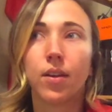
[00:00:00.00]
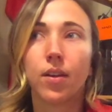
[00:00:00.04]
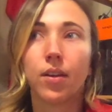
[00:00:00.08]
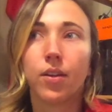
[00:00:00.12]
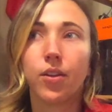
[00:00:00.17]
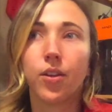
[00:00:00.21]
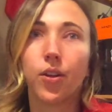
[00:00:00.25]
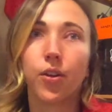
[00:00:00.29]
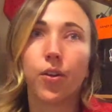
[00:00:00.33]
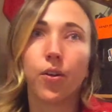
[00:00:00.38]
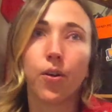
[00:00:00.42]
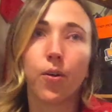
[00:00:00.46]

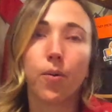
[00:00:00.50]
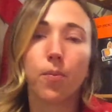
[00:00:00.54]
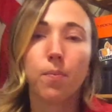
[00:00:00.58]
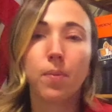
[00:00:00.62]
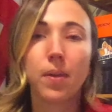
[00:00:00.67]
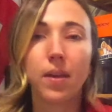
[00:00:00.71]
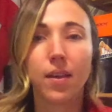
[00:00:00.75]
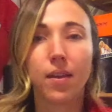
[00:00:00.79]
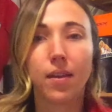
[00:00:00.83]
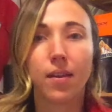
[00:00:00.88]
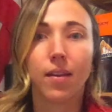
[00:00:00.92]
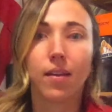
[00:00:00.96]

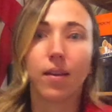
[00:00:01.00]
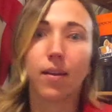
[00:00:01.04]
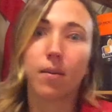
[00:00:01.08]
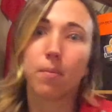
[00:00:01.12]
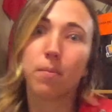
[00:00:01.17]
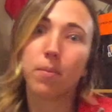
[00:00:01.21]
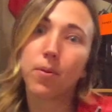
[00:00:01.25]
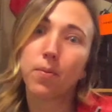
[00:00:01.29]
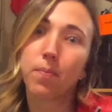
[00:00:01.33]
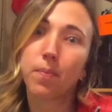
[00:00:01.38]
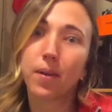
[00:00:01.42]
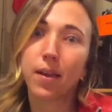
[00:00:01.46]
peeing and
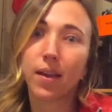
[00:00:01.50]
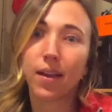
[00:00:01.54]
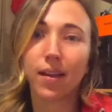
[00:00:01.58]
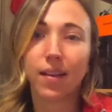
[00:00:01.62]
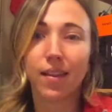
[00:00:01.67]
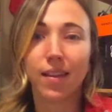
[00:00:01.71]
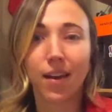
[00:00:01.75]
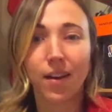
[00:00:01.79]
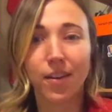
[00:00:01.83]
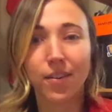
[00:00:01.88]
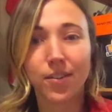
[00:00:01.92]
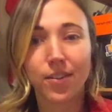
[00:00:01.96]
pooping in the
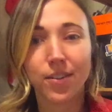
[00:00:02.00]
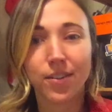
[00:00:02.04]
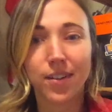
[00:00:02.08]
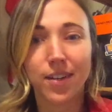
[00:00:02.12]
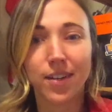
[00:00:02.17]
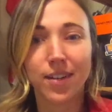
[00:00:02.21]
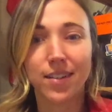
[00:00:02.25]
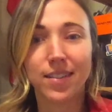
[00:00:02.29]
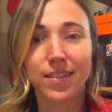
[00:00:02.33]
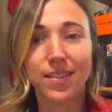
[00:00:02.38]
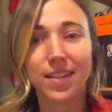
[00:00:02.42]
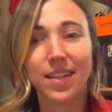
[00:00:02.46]

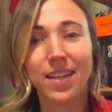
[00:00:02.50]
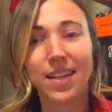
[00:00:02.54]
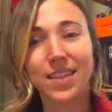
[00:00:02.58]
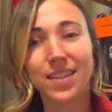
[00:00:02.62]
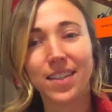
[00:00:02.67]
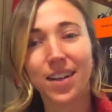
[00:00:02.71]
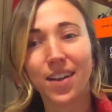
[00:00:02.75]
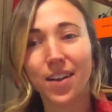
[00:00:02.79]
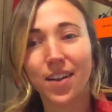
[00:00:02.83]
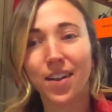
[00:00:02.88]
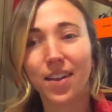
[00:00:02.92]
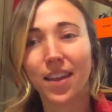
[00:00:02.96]
outdoors, and it's
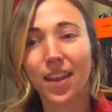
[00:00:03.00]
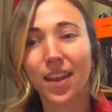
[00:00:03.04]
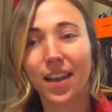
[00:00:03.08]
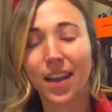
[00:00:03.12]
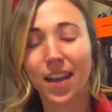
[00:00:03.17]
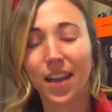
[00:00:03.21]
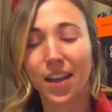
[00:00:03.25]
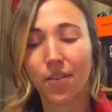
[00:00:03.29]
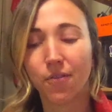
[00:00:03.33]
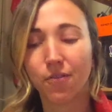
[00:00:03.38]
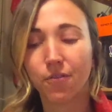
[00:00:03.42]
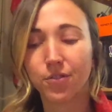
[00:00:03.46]
all
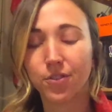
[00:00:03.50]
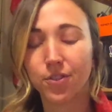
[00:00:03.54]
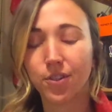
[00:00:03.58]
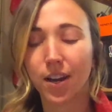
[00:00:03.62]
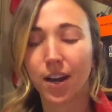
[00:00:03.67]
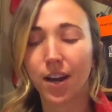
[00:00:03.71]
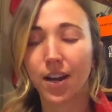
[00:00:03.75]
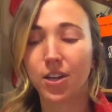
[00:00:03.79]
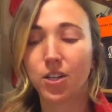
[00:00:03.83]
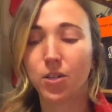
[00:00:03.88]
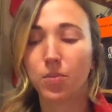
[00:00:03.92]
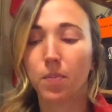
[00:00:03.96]
kind of
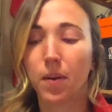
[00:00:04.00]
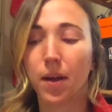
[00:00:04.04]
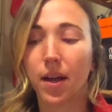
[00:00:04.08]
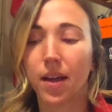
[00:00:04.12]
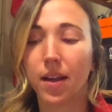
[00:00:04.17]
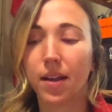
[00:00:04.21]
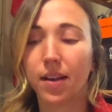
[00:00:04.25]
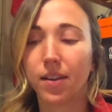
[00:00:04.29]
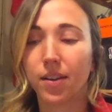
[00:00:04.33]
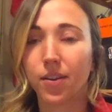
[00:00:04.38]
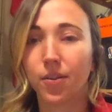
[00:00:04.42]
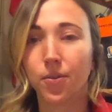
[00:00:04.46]
strange,
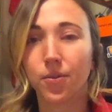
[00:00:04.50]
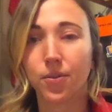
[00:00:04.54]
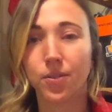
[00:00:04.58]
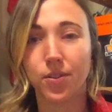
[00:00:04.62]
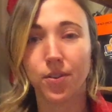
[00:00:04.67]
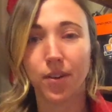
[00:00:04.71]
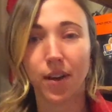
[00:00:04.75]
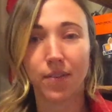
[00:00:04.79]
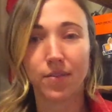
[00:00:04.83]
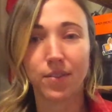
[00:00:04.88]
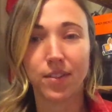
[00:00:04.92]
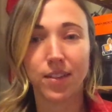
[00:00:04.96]
but you do
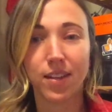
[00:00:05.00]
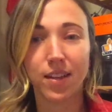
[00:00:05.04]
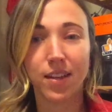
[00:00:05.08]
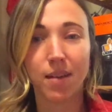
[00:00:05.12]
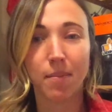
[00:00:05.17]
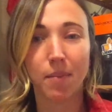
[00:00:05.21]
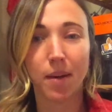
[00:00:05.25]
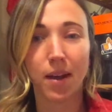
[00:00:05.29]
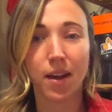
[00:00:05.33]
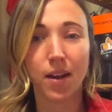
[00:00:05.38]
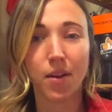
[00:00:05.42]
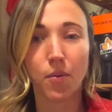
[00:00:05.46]
have to think
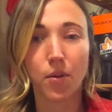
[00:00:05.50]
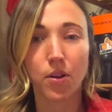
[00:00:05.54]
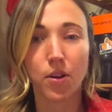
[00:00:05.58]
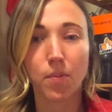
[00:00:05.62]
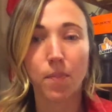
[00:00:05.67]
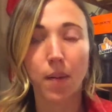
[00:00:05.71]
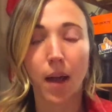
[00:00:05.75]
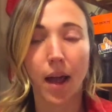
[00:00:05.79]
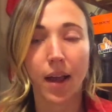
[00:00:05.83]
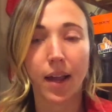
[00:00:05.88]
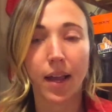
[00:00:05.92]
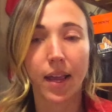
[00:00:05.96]
about it when you're
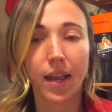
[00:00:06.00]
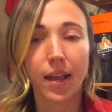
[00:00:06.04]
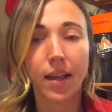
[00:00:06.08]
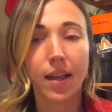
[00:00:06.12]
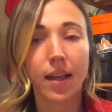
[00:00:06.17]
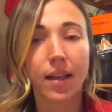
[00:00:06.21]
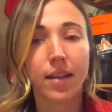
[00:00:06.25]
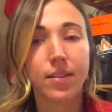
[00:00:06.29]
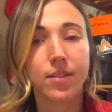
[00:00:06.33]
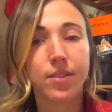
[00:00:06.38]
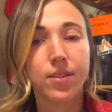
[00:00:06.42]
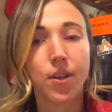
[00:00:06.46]
packing.
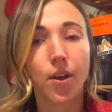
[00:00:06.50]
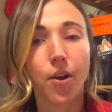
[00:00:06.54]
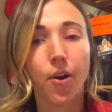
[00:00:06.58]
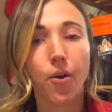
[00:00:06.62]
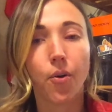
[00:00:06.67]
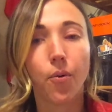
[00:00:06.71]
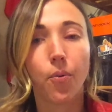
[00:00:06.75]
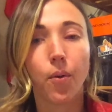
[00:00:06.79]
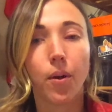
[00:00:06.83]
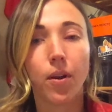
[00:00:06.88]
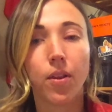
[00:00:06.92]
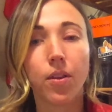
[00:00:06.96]
And so
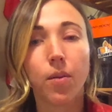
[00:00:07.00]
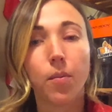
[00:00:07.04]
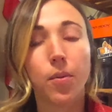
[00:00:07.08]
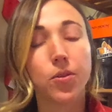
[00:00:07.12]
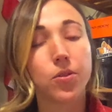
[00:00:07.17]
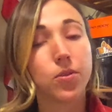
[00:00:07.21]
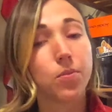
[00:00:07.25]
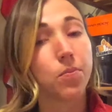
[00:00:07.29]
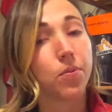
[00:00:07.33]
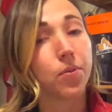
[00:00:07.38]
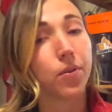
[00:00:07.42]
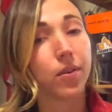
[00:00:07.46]
one of the most
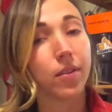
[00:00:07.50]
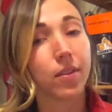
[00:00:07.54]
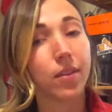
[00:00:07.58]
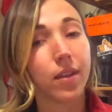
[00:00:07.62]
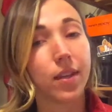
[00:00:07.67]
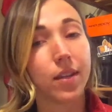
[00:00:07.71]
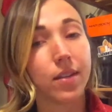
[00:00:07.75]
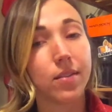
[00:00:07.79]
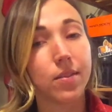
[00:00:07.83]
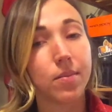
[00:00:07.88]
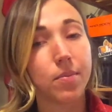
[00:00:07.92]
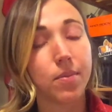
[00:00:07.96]
important
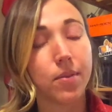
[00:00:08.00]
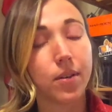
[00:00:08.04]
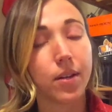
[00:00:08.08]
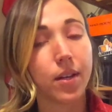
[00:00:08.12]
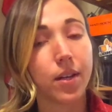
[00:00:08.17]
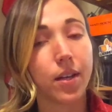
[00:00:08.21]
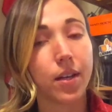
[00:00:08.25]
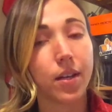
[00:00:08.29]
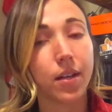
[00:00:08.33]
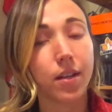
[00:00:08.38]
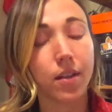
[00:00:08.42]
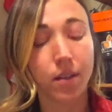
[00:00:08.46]
things to
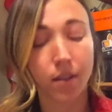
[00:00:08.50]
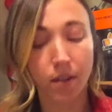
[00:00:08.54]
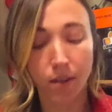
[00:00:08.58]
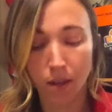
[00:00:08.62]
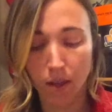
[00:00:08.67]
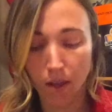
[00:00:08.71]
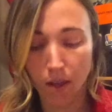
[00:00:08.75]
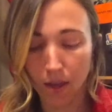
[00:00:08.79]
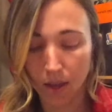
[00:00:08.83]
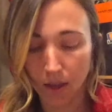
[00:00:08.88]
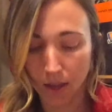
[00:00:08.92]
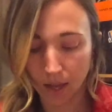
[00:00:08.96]
bring
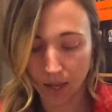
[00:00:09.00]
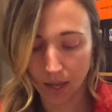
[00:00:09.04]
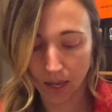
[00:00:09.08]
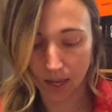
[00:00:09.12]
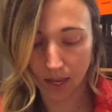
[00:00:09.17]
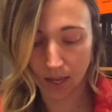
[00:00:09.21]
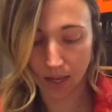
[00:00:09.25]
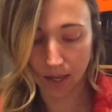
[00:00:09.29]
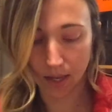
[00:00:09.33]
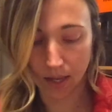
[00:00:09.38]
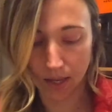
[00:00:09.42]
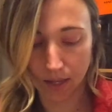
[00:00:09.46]

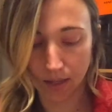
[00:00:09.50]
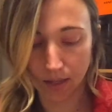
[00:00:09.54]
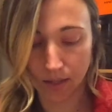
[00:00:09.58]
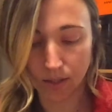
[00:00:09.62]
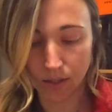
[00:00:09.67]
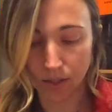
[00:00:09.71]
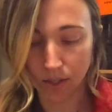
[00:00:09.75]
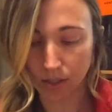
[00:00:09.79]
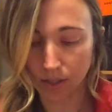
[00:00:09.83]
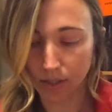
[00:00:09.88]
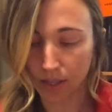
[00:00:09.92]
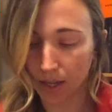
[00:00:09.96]
is
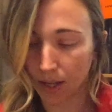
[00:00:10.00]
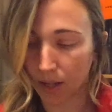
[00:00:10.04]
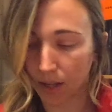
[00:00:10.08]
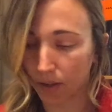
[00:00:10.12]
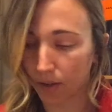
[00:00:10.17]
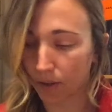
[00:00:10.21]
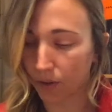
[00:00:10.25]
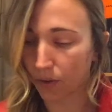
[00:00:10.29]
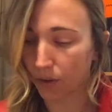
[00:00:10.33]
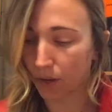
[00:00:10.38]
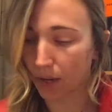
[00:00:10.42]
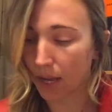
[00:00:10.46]
just a
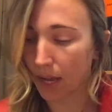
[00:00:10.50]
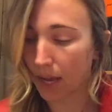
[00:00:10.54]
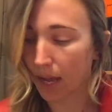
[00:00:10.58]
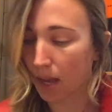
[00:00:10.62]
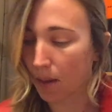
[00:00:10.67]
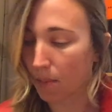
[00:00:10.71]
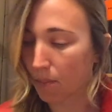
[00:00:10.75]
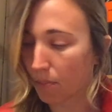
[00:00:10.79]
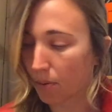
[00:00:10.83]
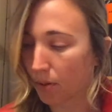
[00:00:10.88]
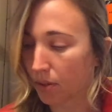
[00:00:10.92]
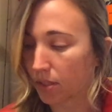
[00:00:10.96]
little kit
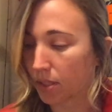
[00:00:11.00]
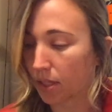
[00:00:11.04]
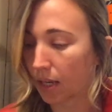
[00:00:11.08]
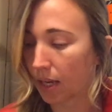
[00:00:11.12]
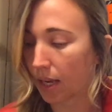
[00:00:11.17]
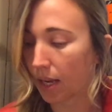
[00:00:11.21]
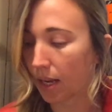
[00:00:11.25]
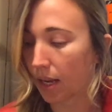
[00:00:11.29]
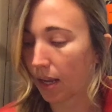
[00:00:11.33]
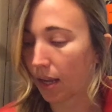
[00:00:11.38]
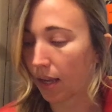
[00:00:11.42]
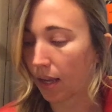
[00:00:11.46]
and put the
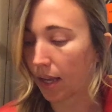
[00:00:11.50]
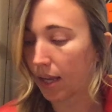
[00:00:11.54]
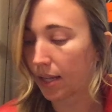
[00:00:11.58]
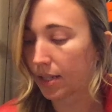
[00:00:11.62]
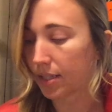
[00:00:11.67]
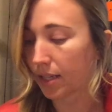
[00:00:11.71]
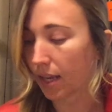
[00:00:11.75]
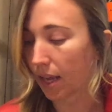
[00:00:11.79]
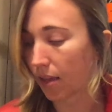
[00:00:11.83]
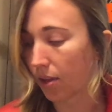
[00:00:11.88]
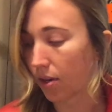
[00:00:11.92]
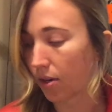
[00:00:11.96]
kit
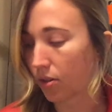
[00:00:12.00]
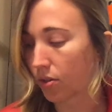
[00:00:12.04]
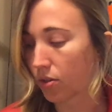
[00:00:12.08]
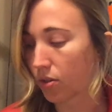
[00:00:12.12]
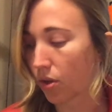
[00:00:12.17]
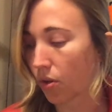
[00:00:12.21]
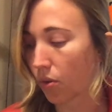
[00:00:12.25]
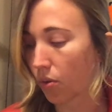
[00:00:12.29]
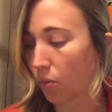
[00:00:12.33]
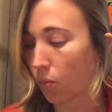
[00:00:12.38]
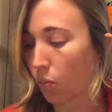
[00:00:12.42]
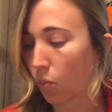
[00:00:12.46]
together.
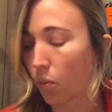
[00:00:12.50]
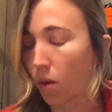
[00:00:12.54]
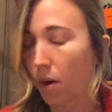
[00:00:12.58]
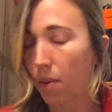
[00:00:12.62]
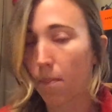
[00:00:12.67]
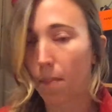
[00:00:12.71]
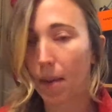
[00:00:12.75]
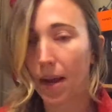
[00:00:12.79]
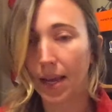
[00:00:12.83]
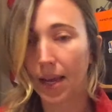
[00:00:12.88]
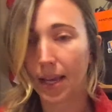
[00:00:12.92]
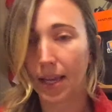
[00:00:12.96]
So what
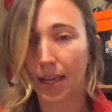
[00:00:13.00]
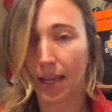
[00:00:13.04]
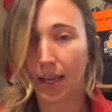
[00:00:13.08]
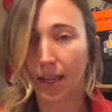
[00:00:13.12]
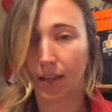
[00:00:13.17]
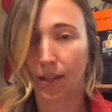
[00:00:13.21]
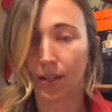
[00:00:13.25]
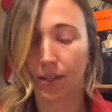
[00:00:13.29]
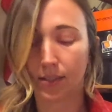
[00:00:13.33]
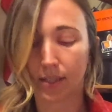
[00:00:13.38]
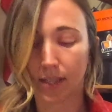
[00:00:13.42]
my kit looks